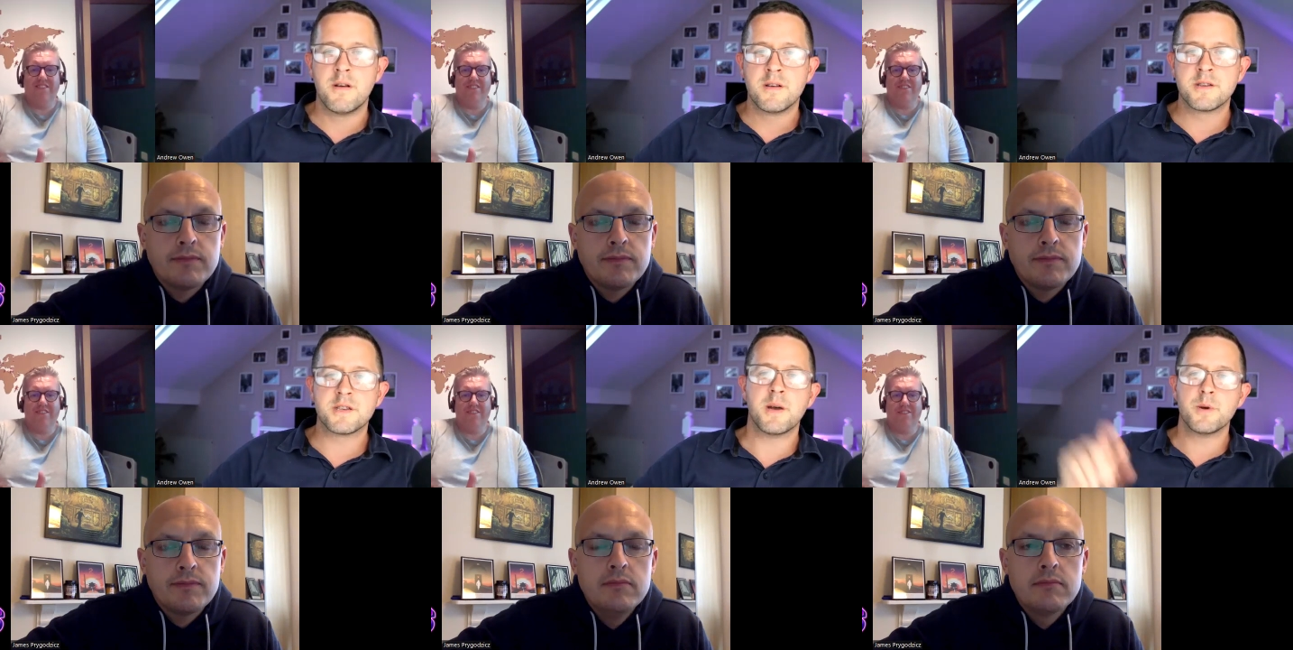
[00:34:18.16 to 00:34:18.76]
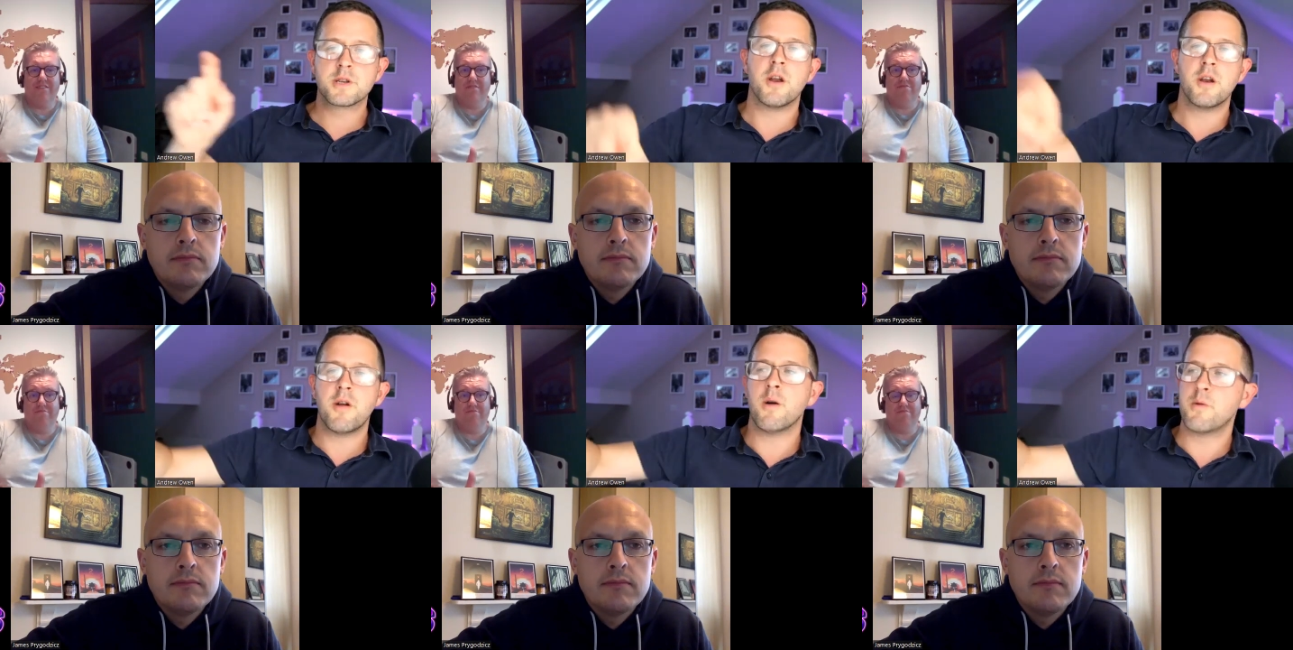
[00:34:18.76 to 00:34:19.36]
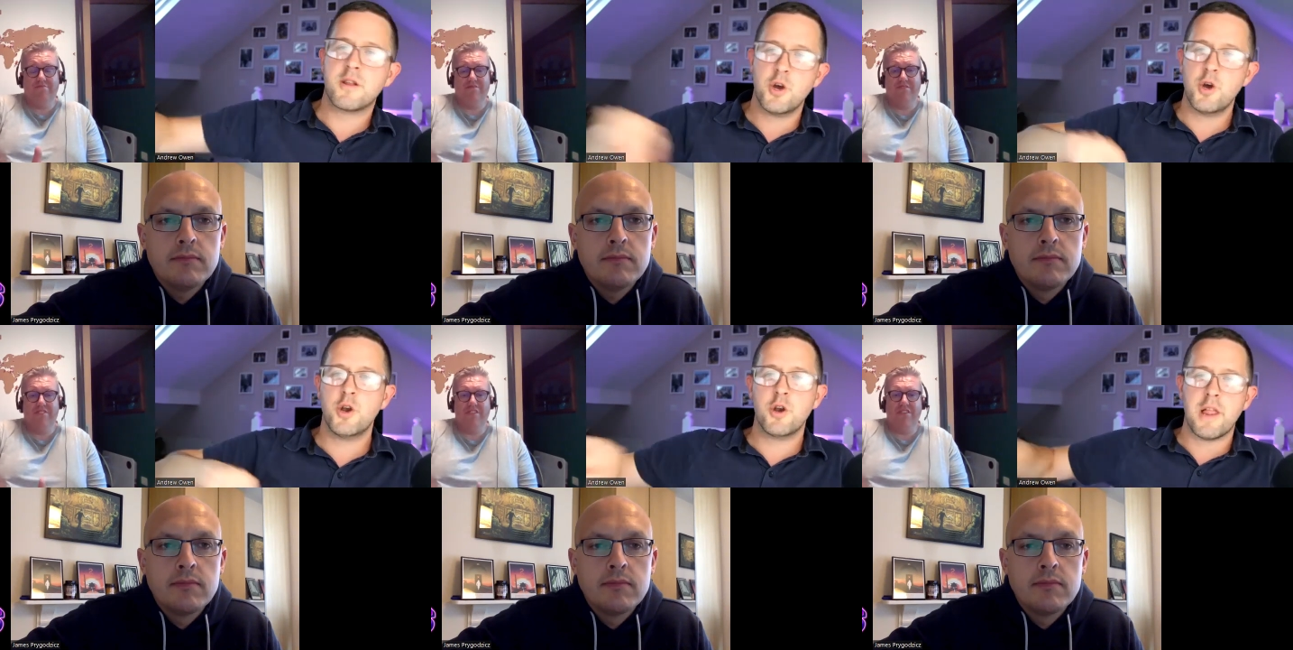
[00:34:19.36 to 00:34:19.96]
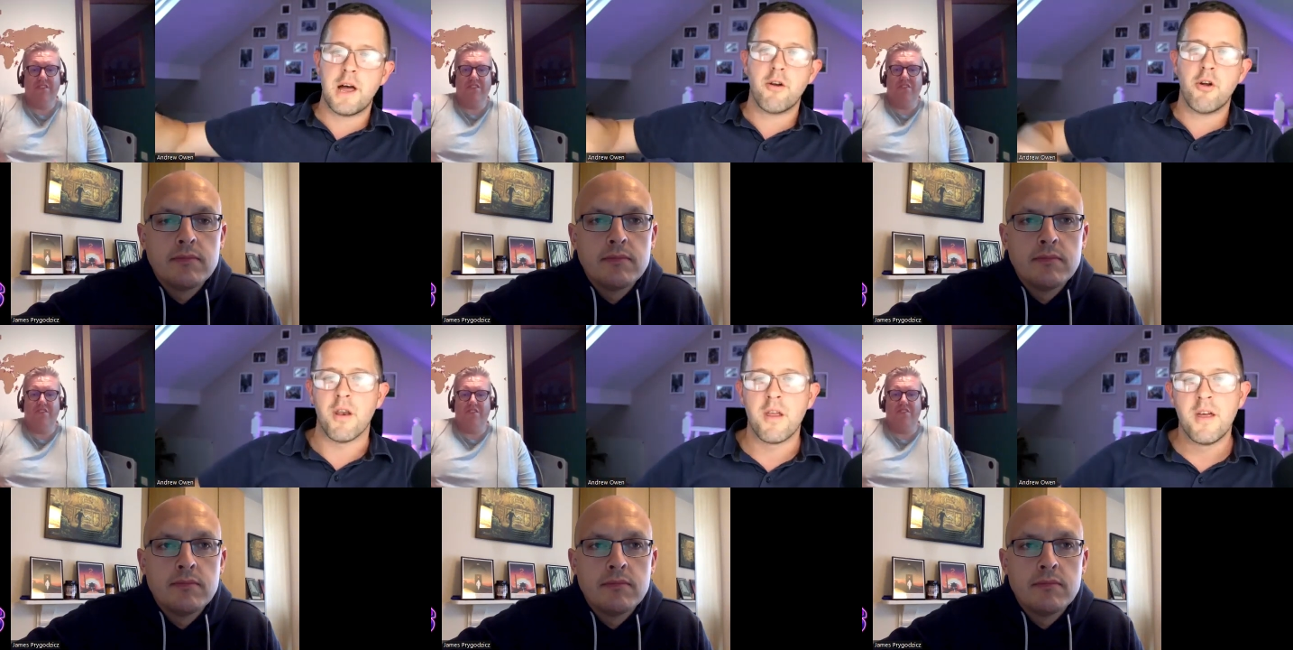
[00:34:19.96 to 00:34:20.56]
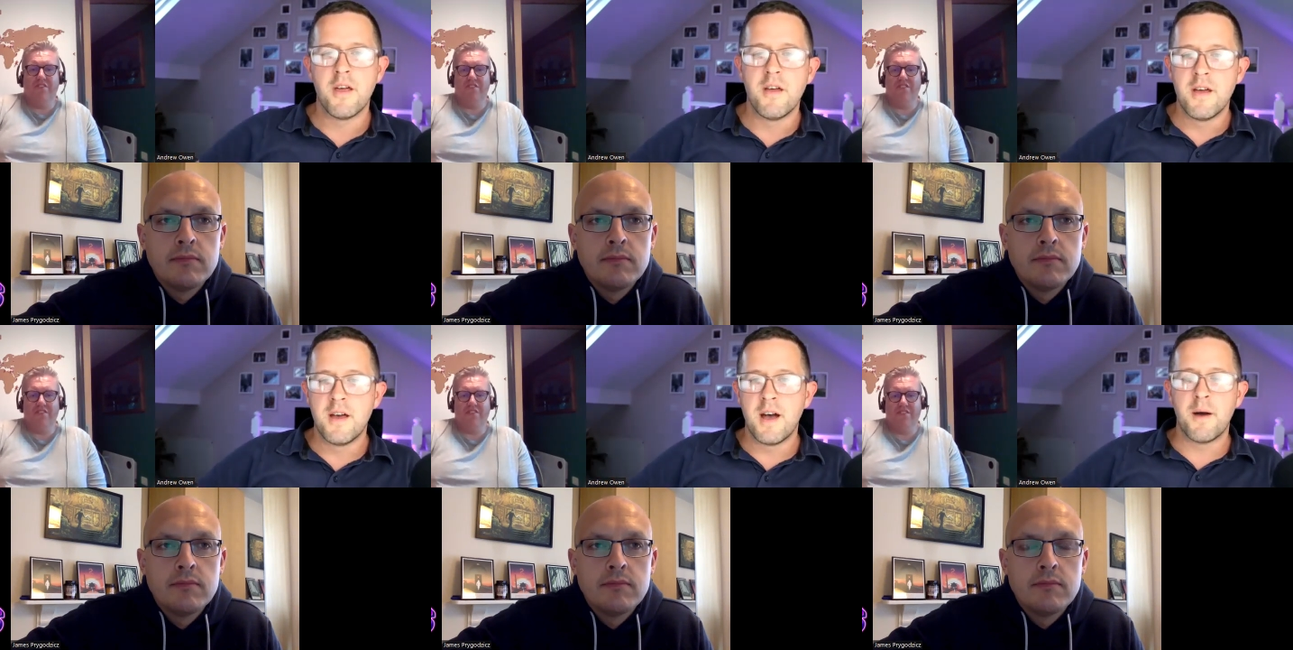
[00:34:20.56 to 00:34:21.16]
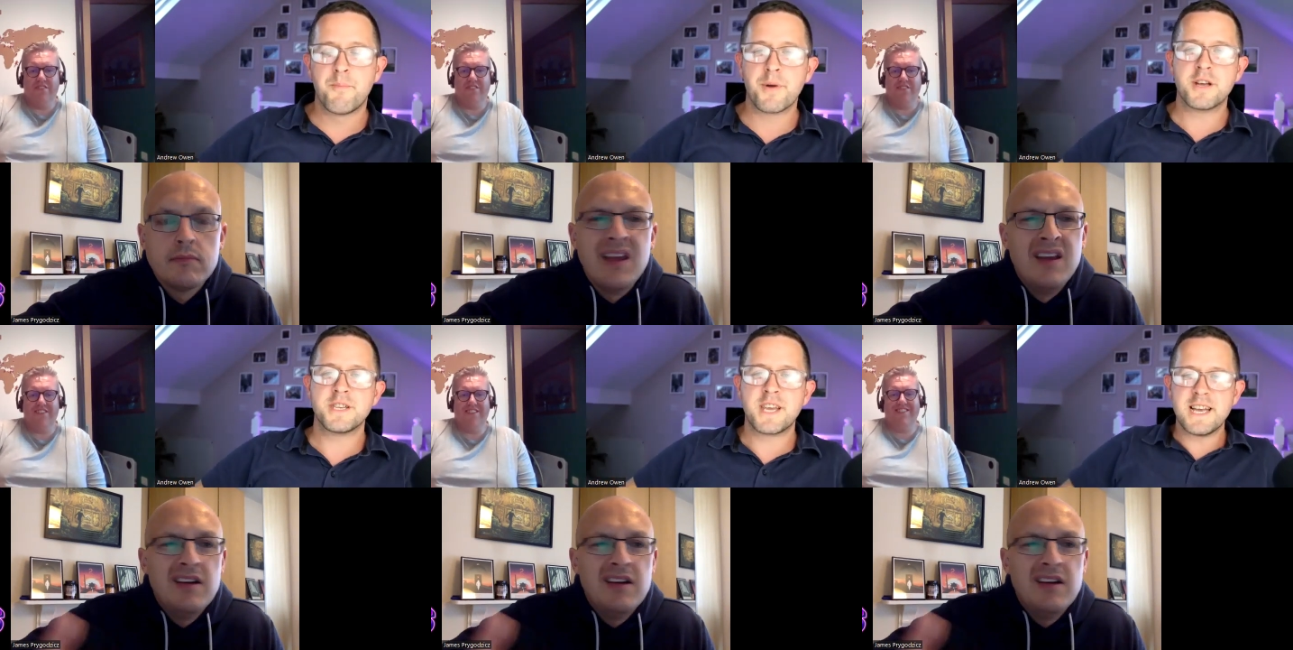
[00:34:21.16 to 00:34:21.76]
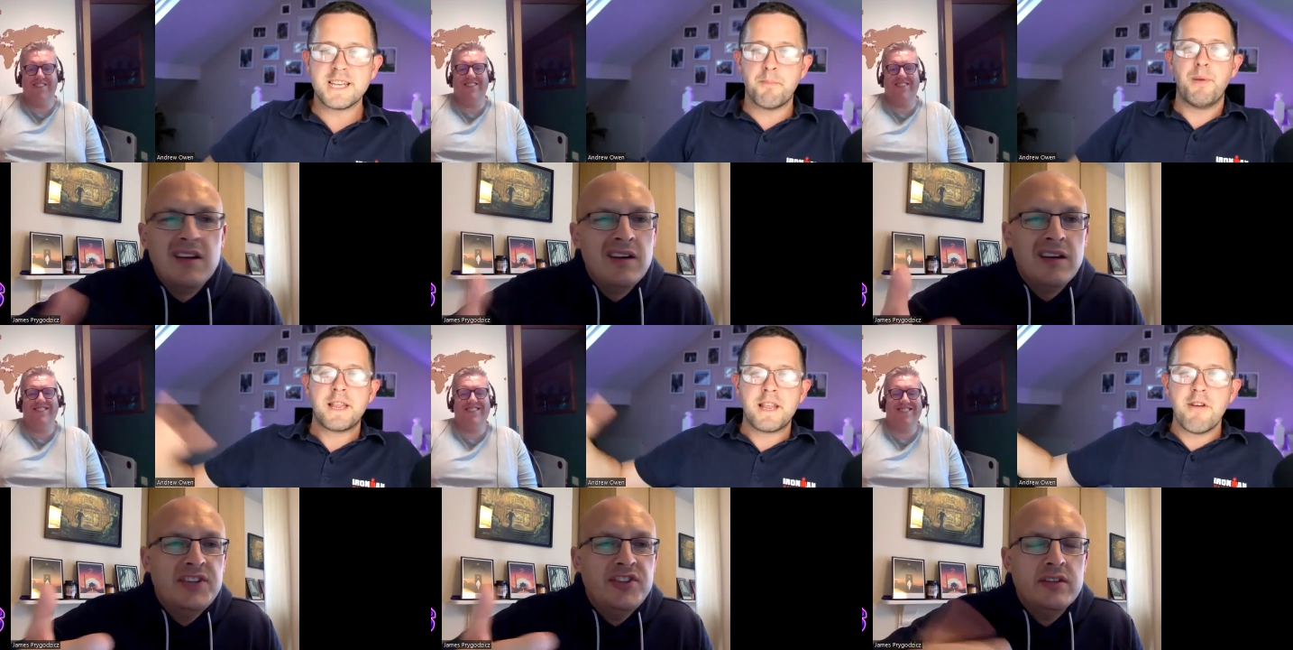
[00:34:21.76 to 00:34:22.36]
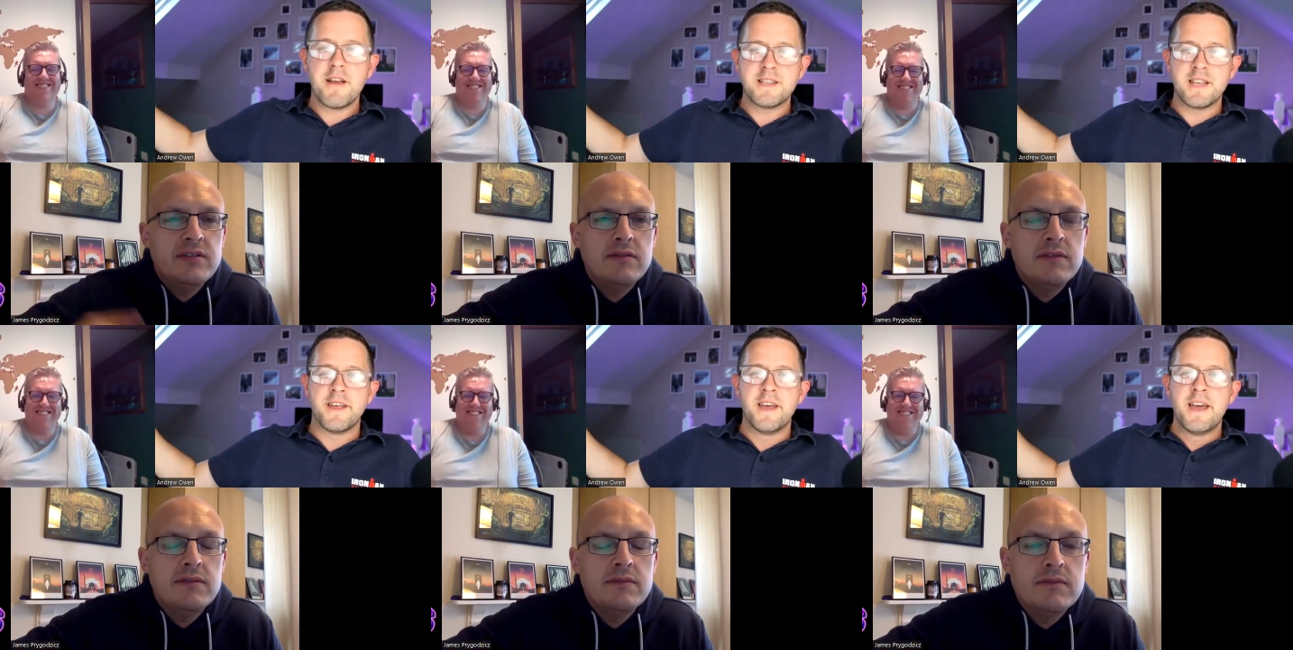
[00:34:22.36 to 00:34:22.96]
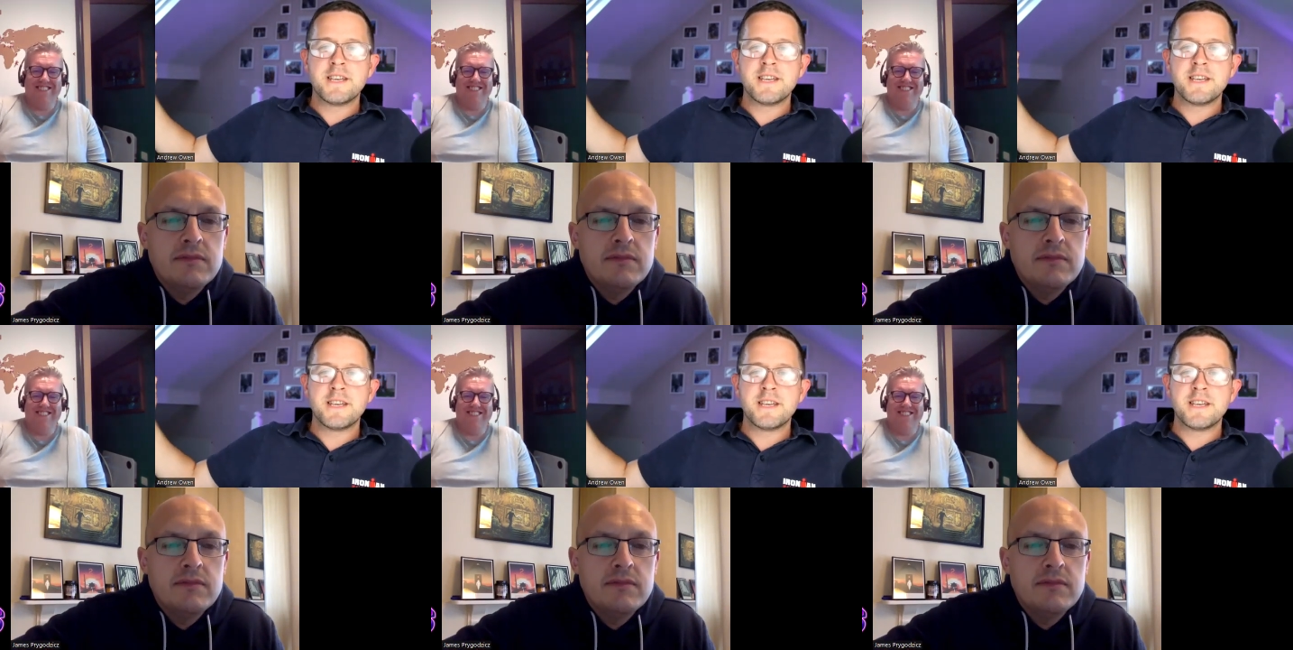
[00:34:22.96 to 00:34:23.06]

Speaker 1: So someone's gone around and turned all that on because it gets obliterated.